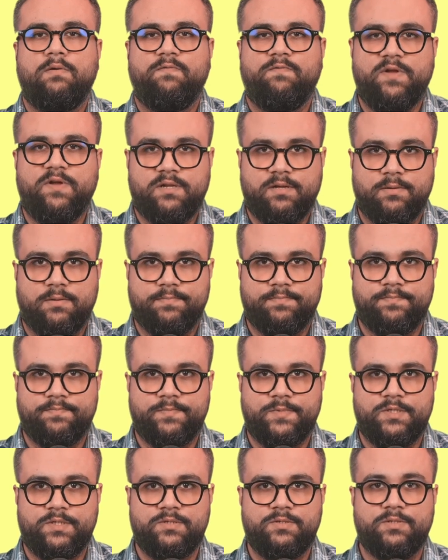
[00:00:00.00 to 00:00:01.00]
Welcome
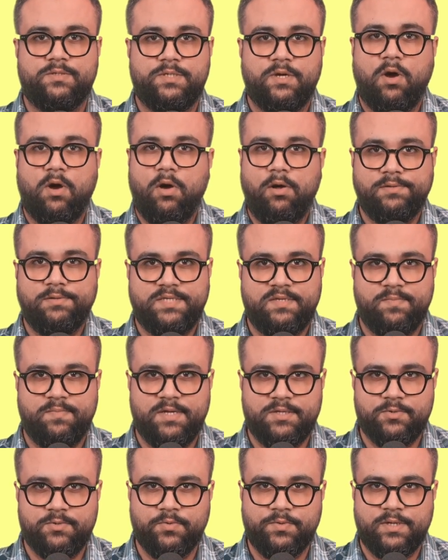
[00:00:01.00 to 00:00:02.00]
to the
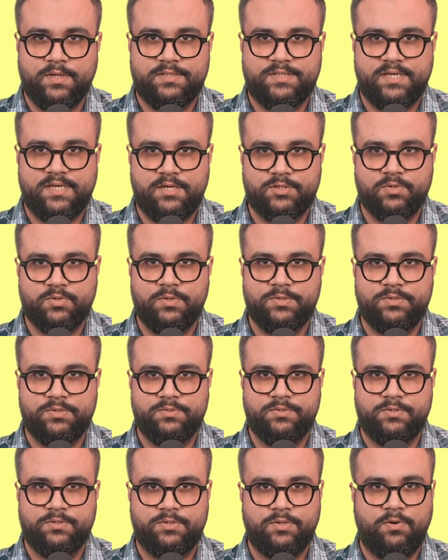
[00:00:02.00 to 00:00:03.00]
ultimate Google Search Console
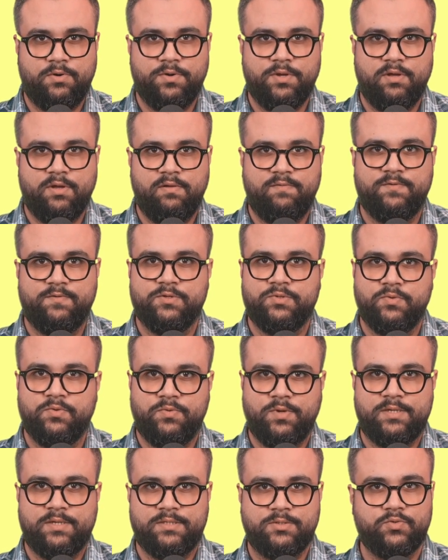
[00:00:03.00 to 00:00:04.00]
tutorial for
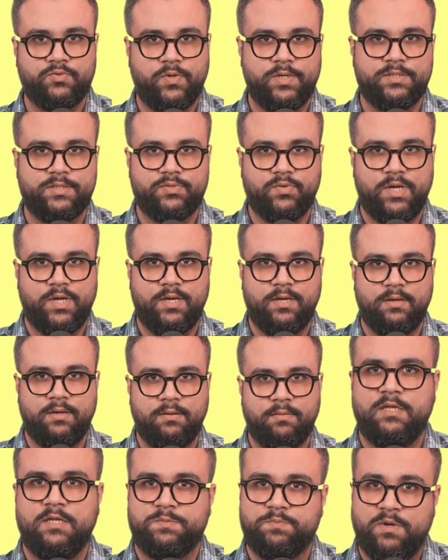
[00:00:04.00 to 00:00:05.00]
2023.
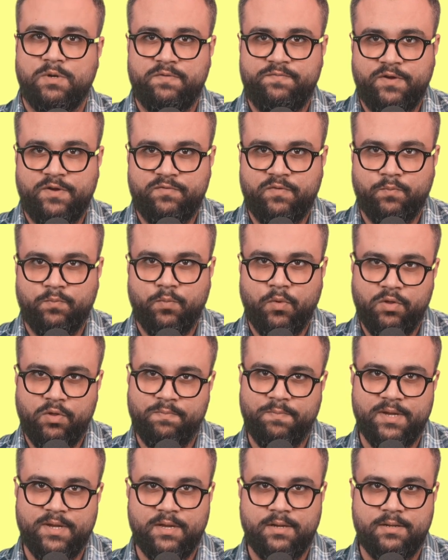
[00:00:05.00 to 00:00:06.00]
It's perfect for
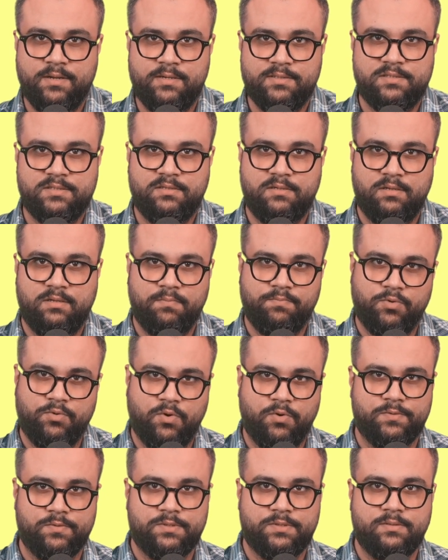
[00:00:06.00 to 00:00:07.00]
both beginners and
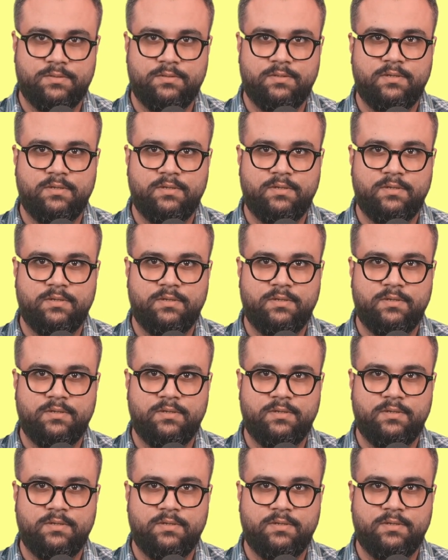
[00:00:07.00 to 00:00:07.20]
pros.